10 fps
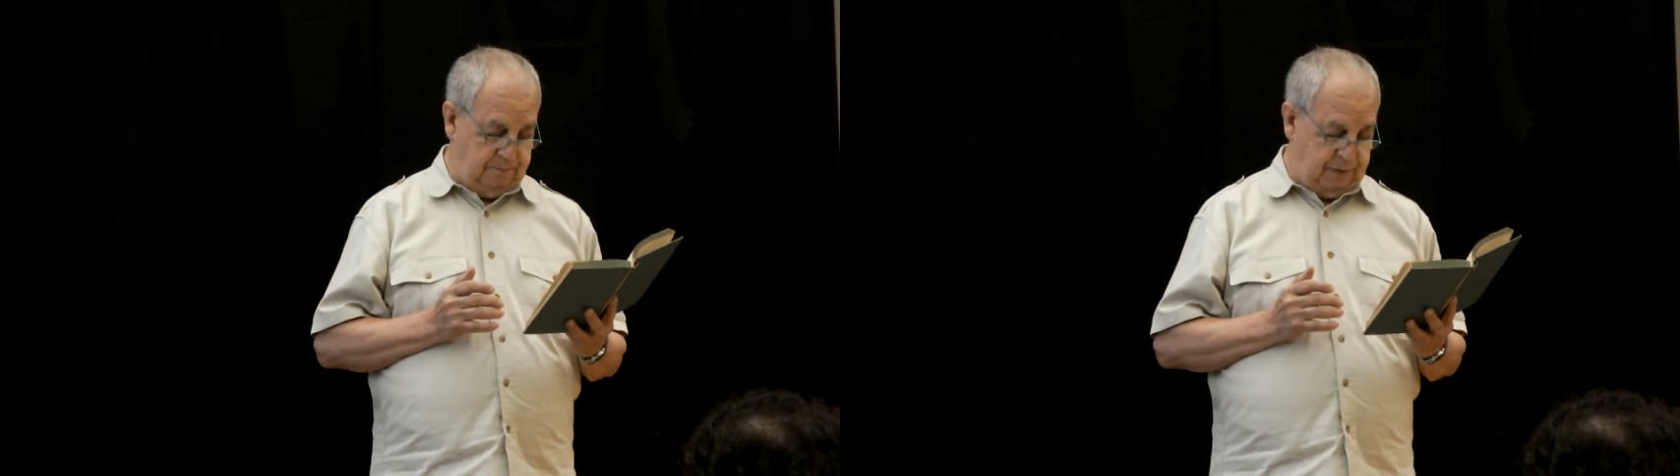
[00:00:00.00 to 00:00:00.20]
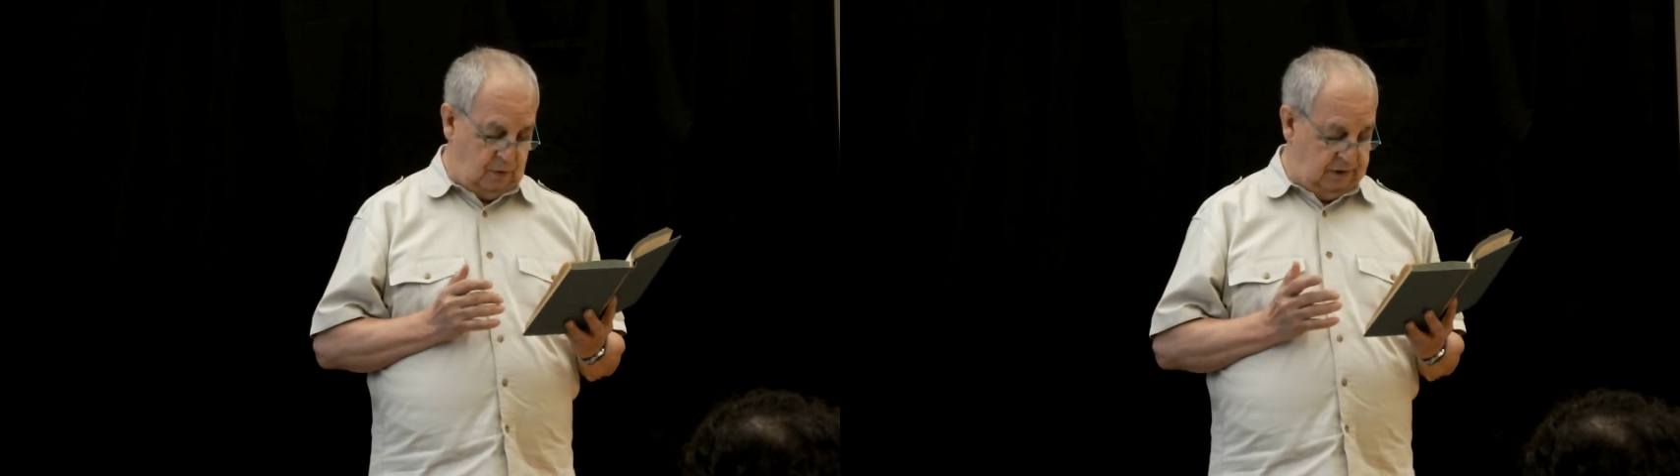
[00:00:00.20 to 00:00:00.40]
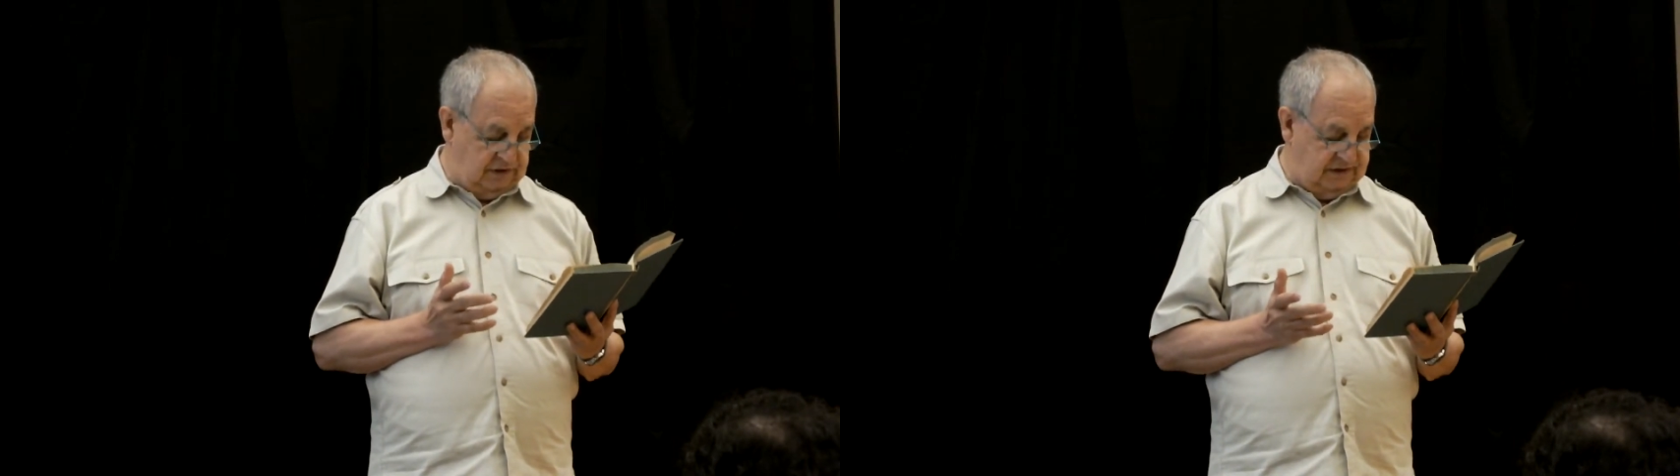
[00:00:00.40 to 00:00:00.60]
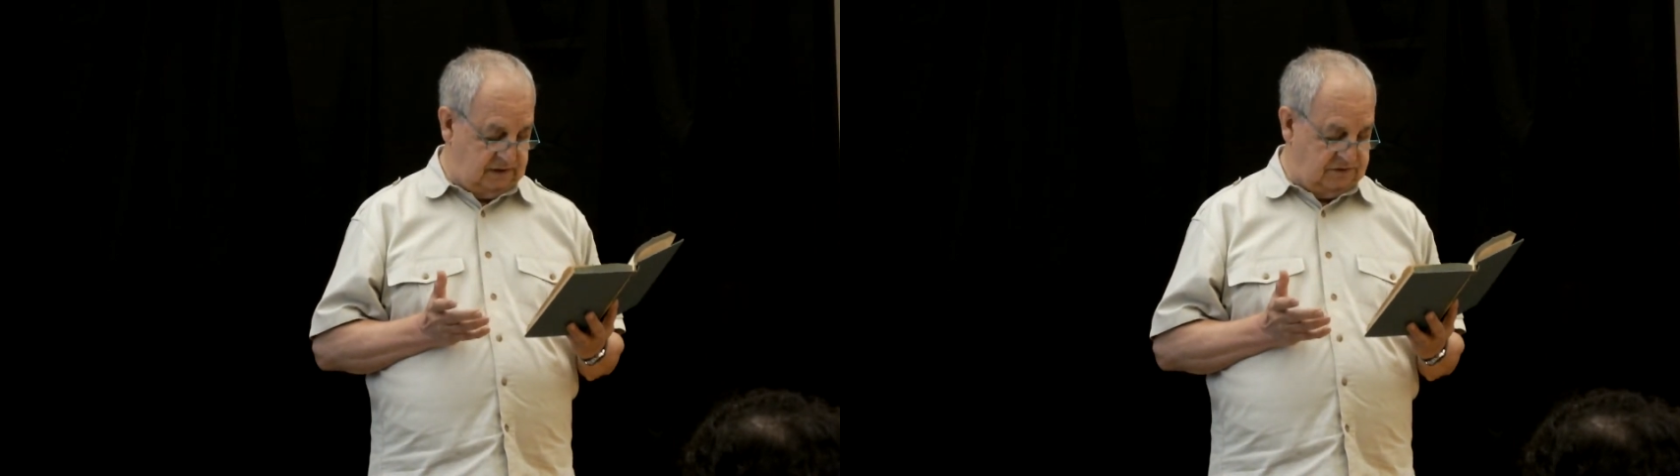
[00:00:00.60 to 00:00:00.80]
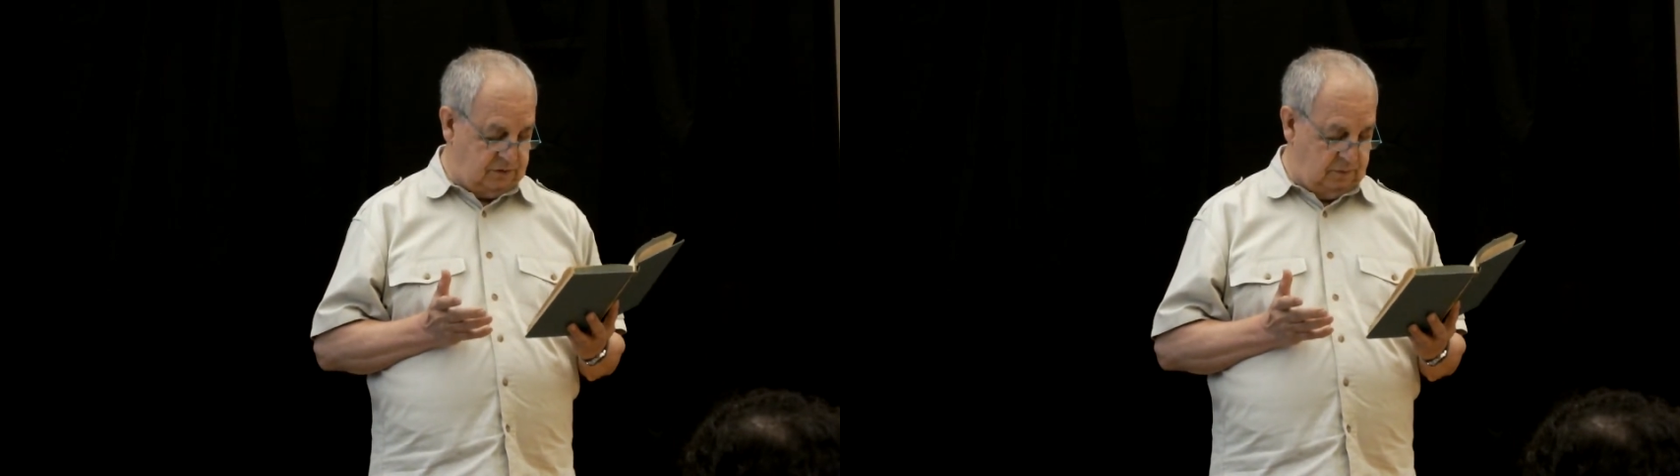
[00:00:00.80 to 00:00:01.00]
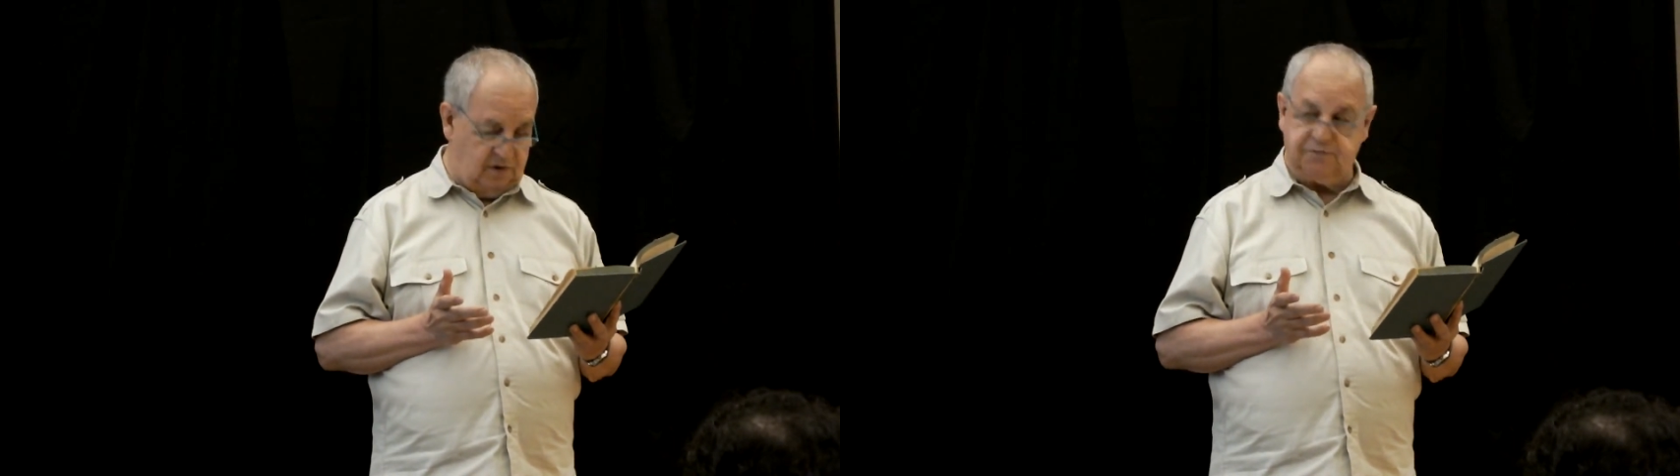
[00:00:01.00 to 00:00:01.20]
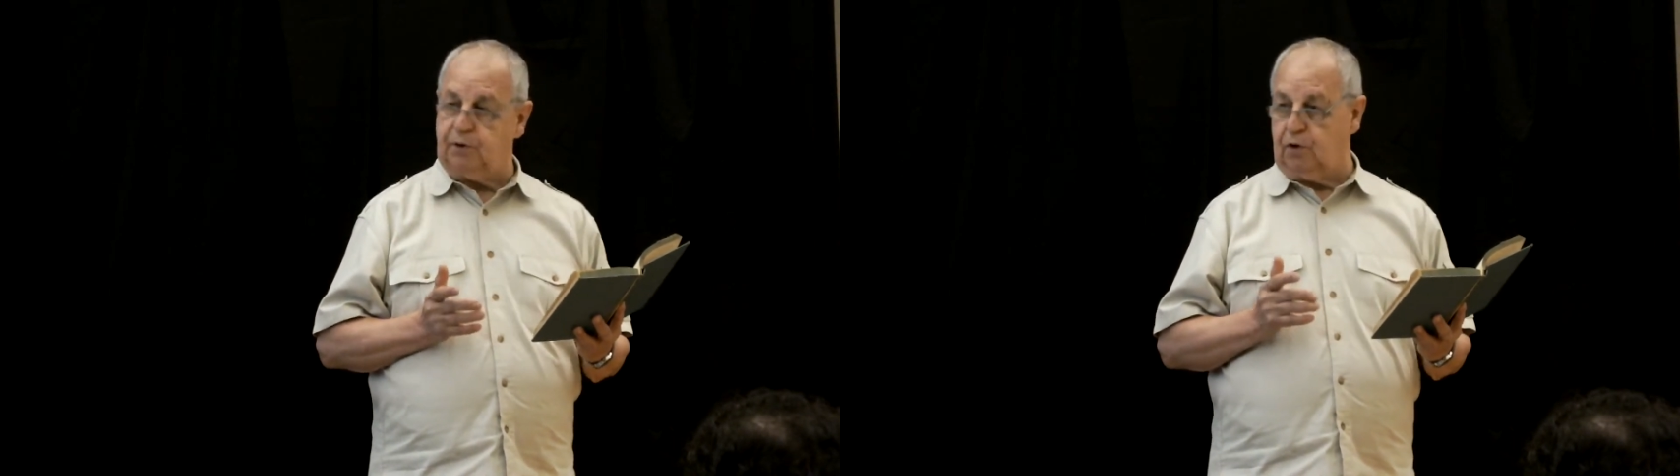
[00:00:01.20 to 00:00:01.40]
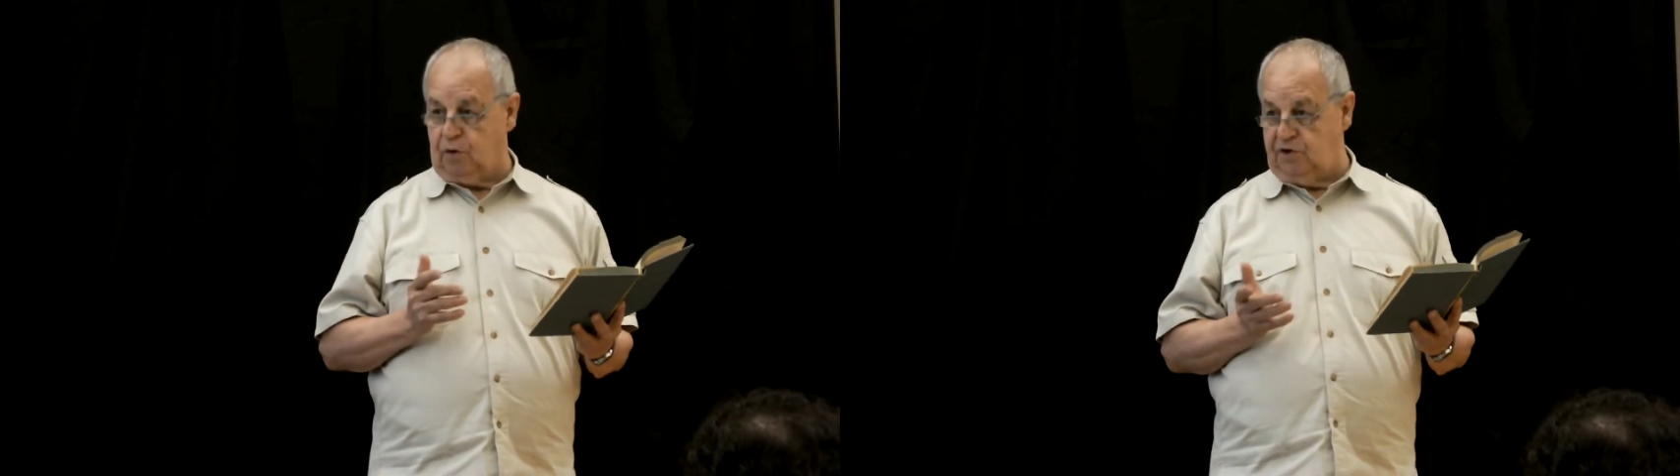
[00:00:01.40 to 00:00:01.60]
ponytail, so it must be
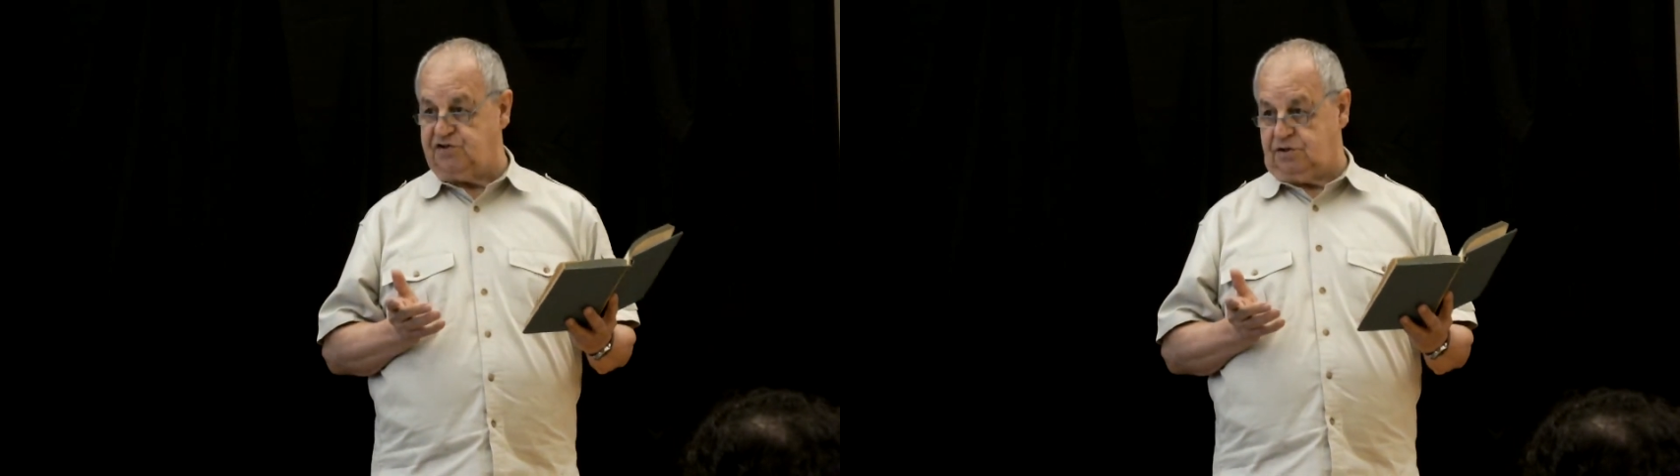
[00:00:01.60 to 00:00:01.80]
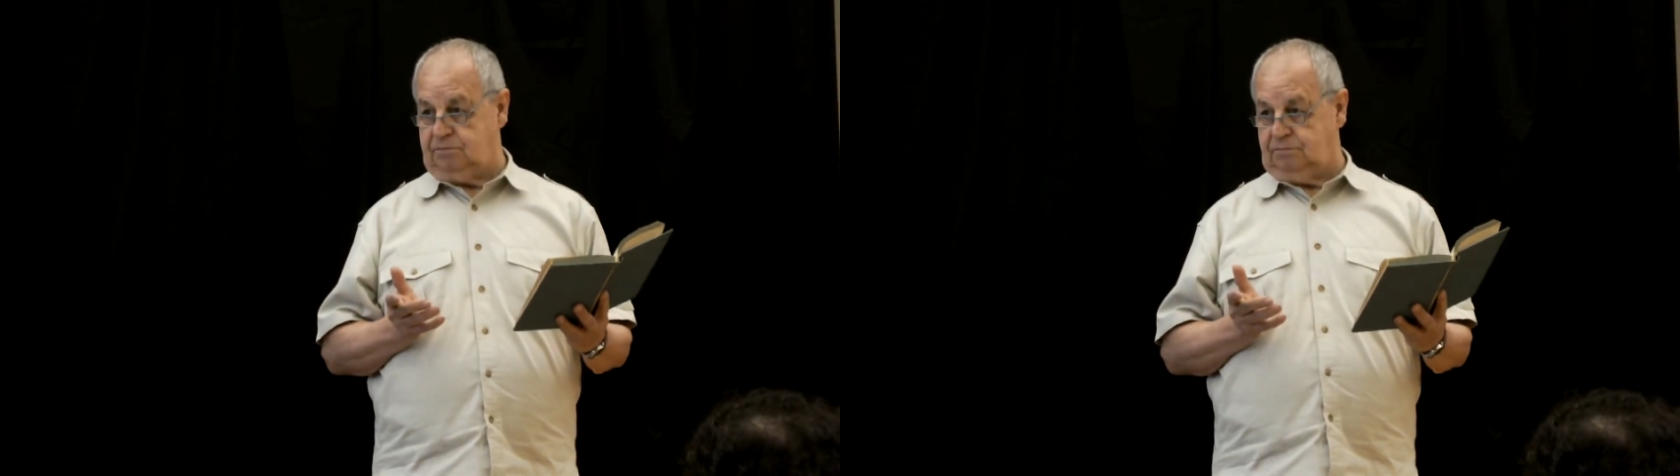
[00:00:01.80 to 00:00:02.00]
a horse.